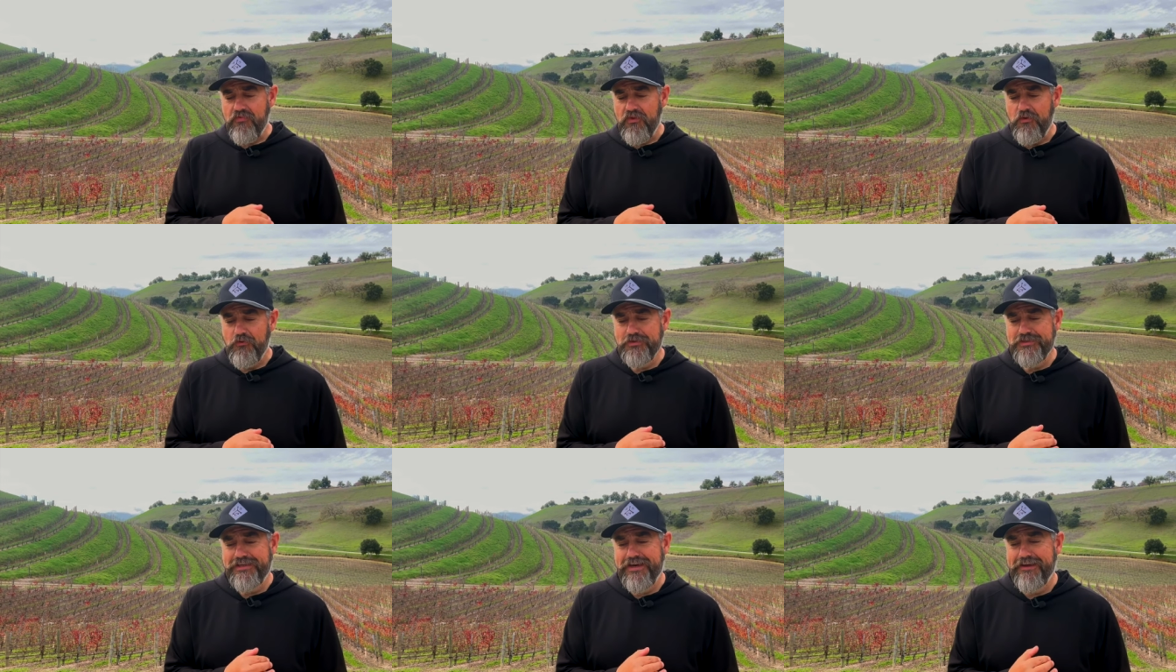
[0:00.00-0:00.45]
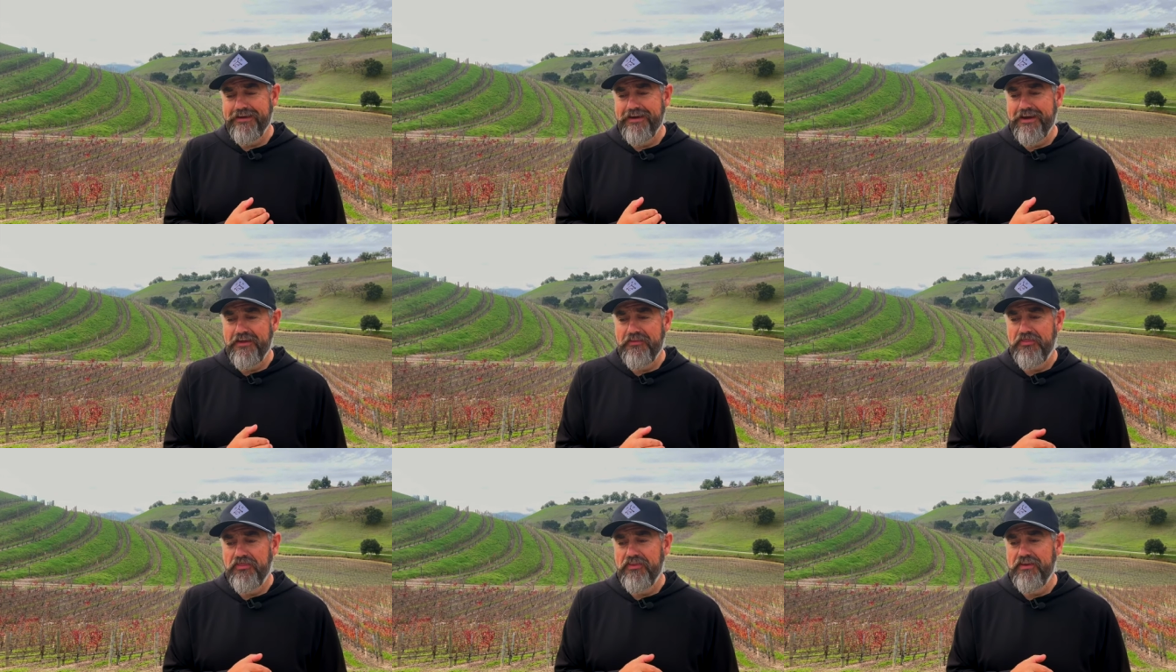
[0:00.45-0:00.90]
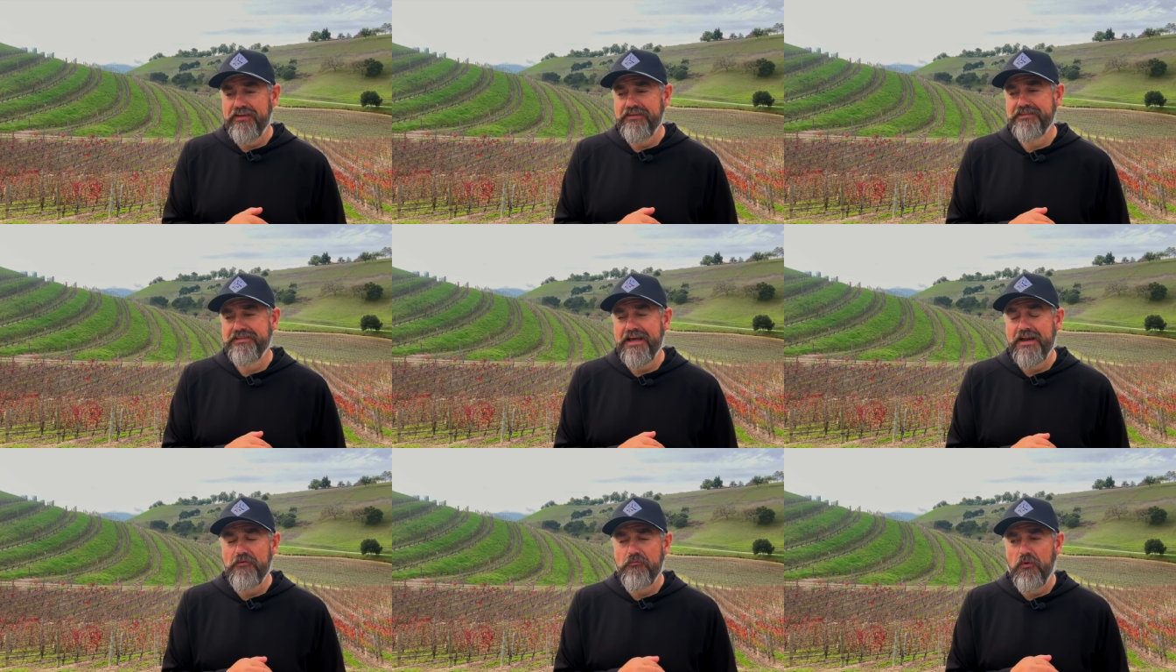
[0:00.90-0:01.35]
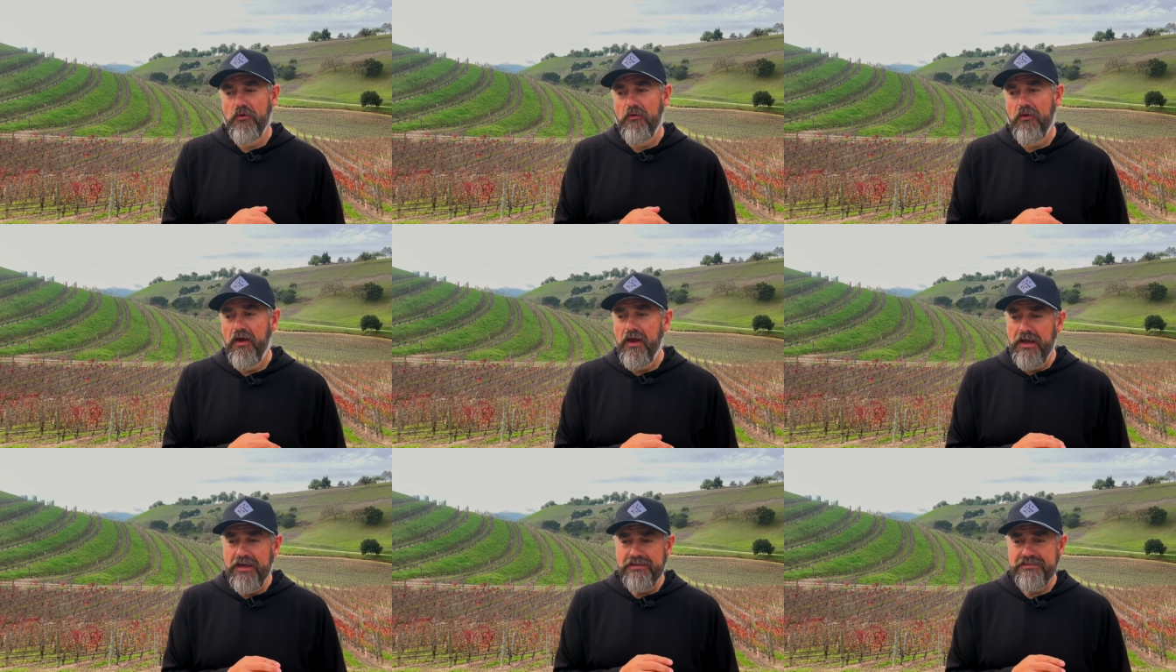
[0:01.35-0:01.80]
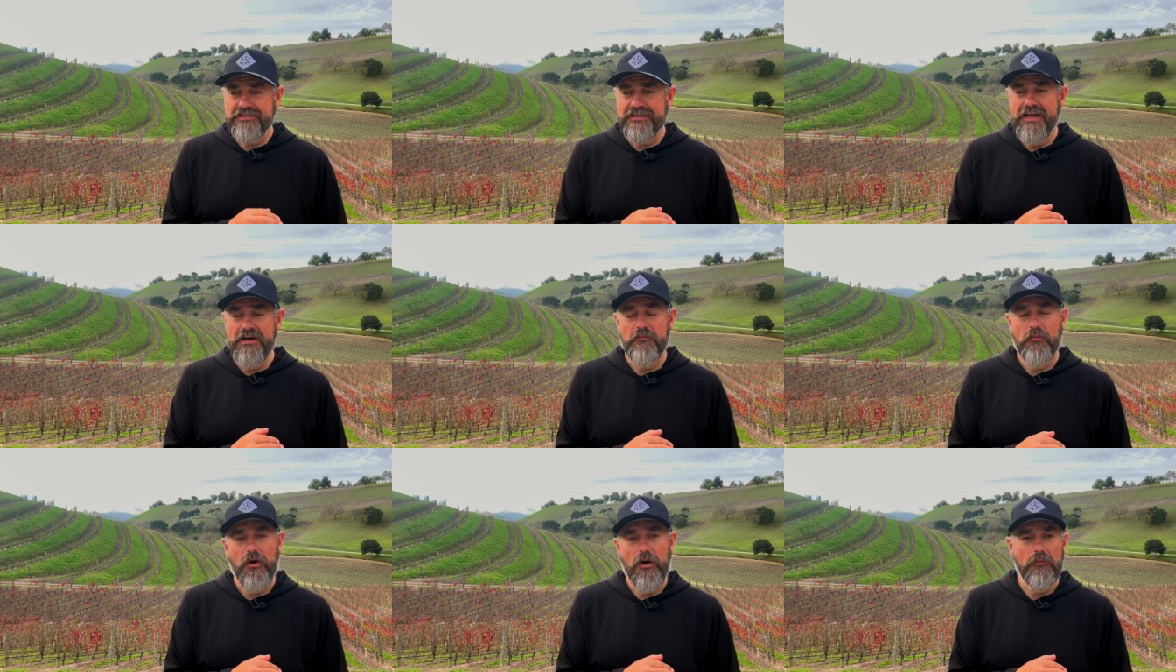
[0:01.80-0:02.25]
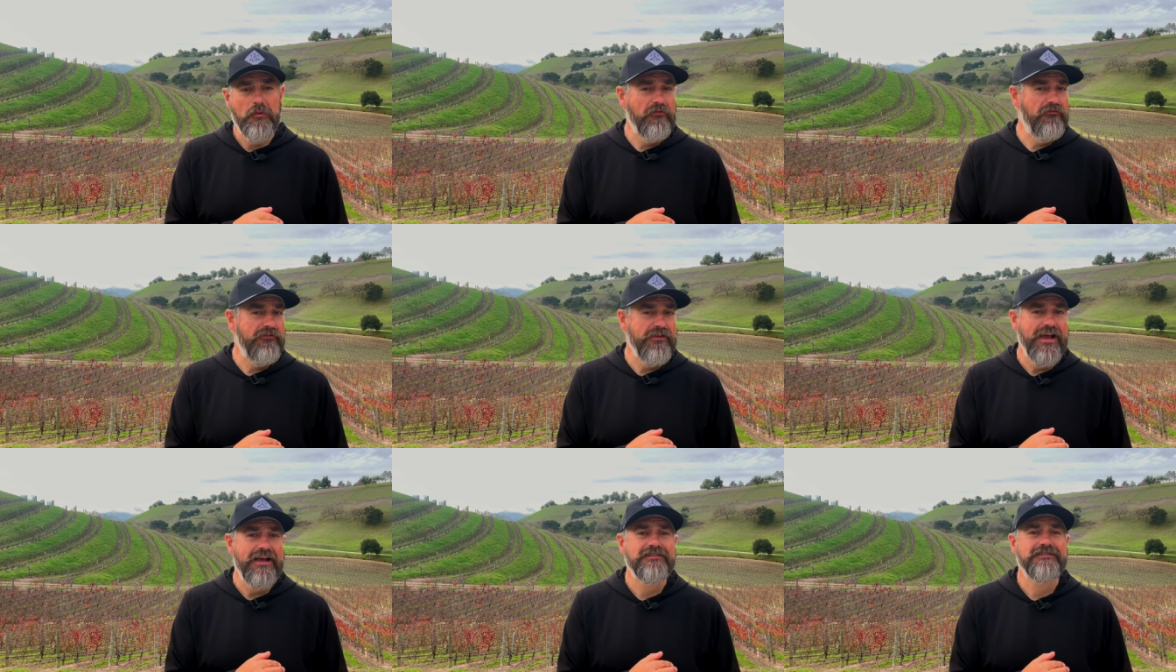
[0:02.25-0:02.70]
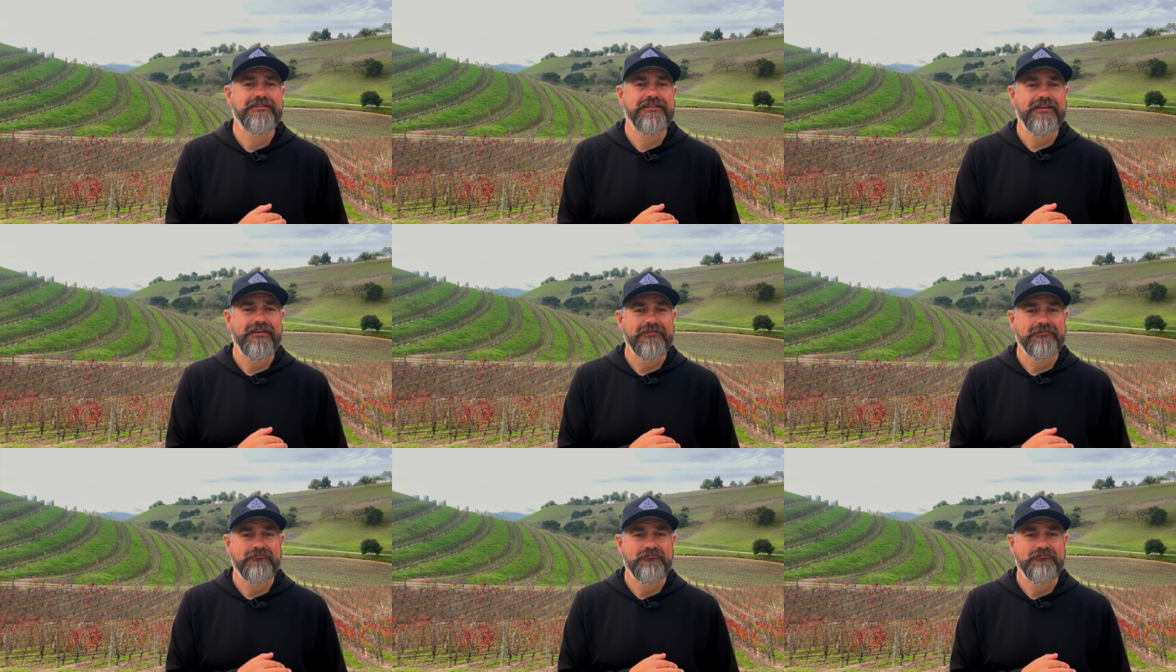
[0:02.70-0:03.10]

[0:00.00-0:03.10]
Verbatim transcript: was taken at the Santa, Bar Santa Barbara Fiesta.